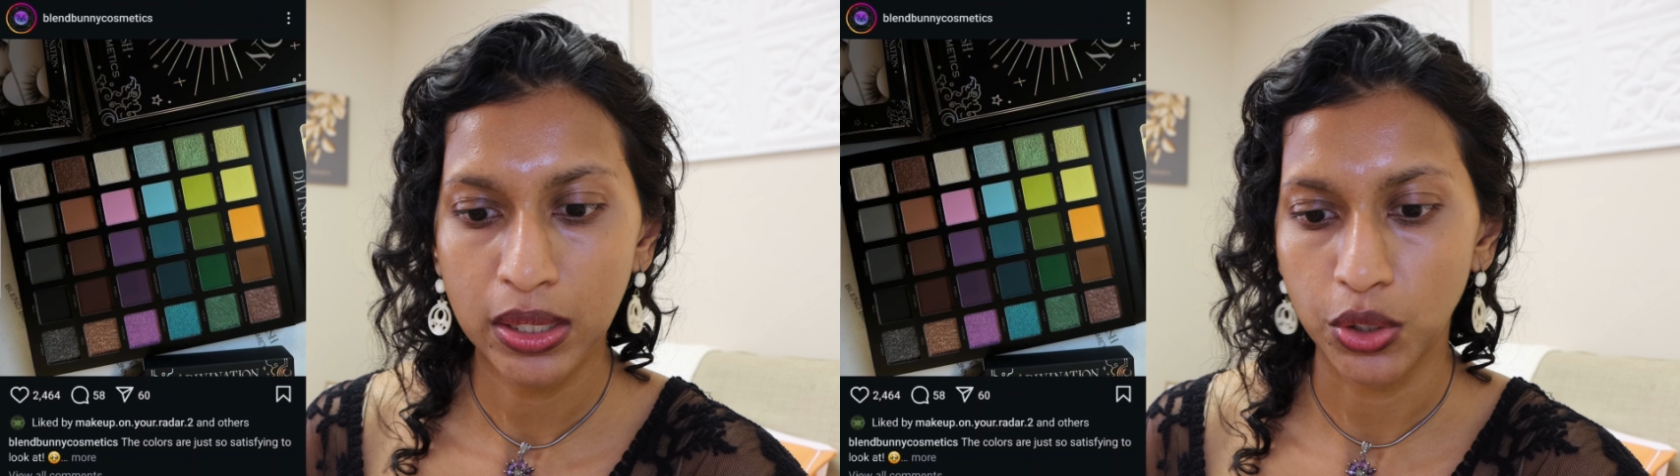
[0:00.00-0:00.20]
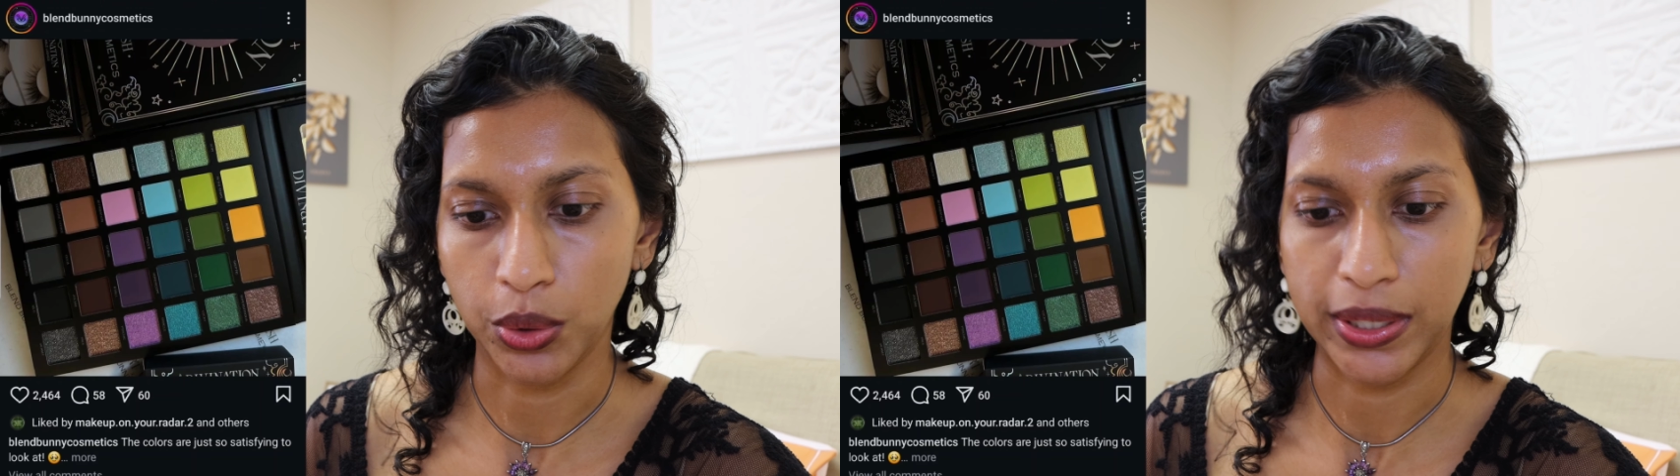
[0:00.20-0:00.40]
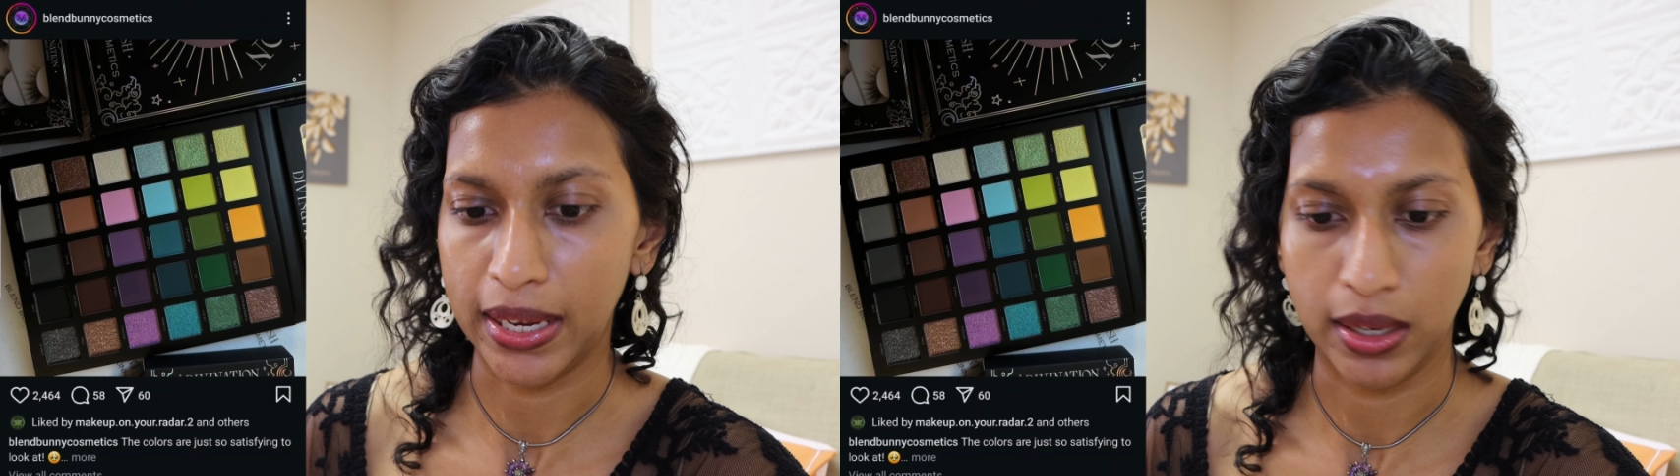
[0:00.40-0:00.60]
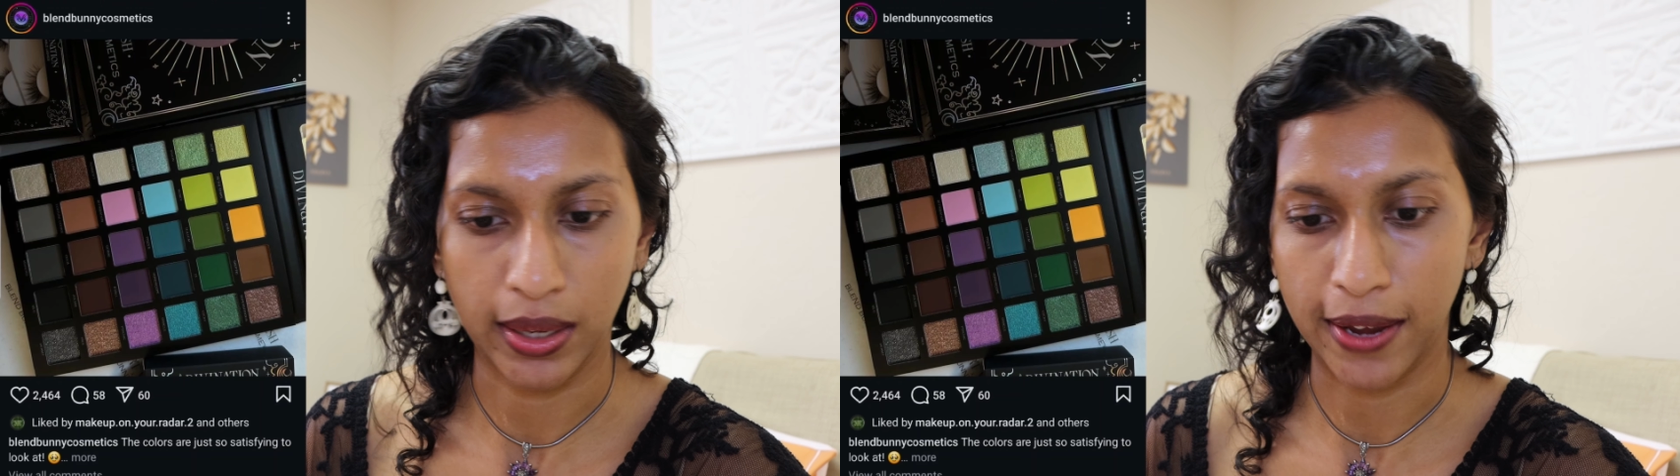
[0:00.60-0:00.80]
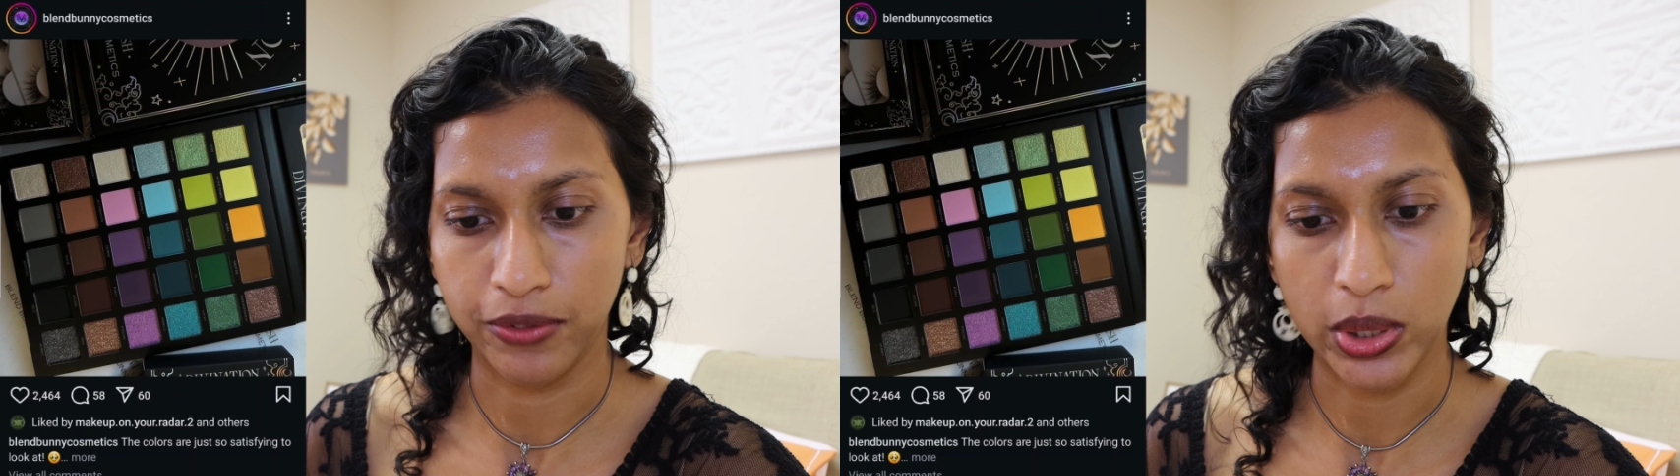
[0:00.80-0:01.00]
you're
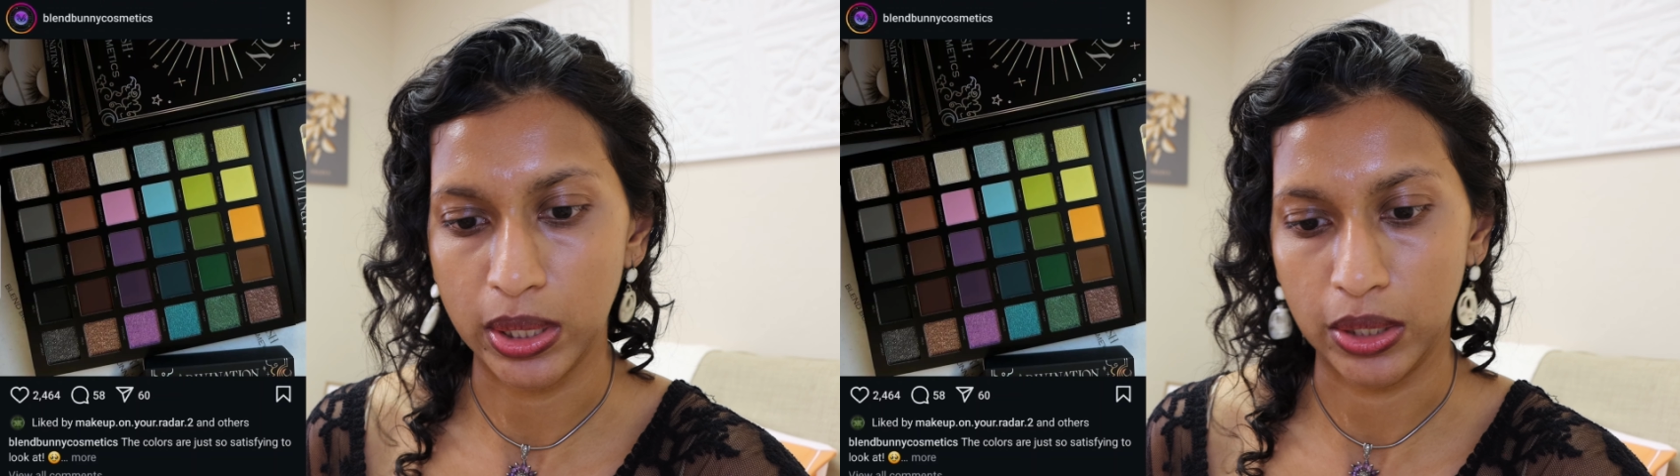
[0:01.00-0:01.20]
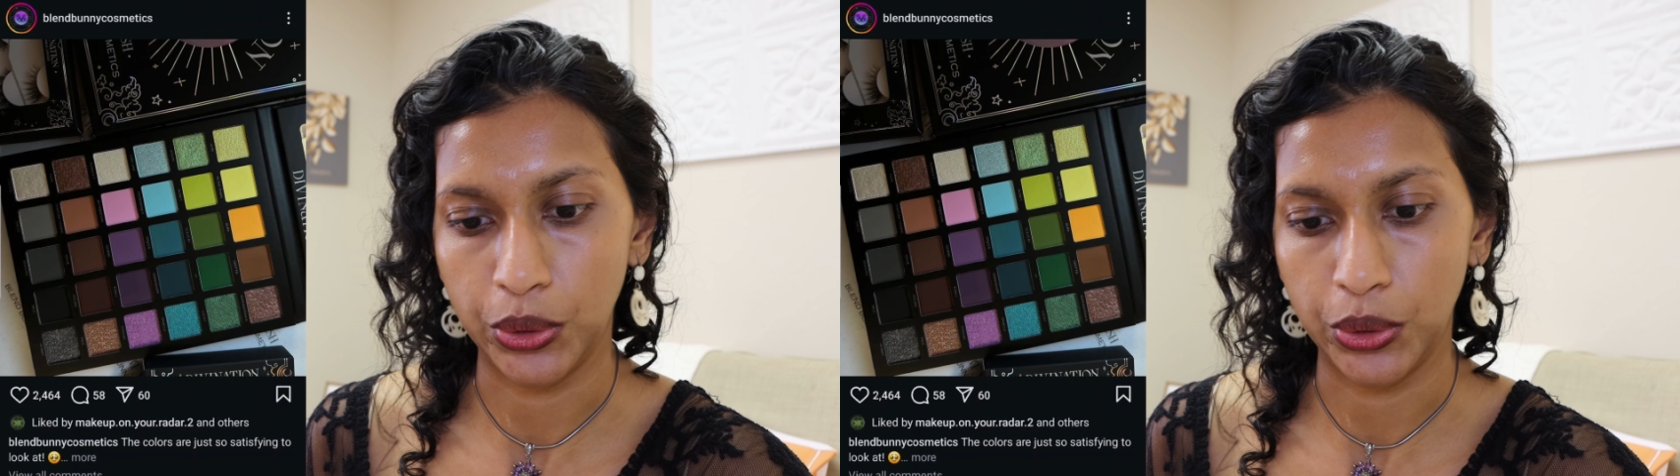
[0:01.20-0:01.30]
getting everything.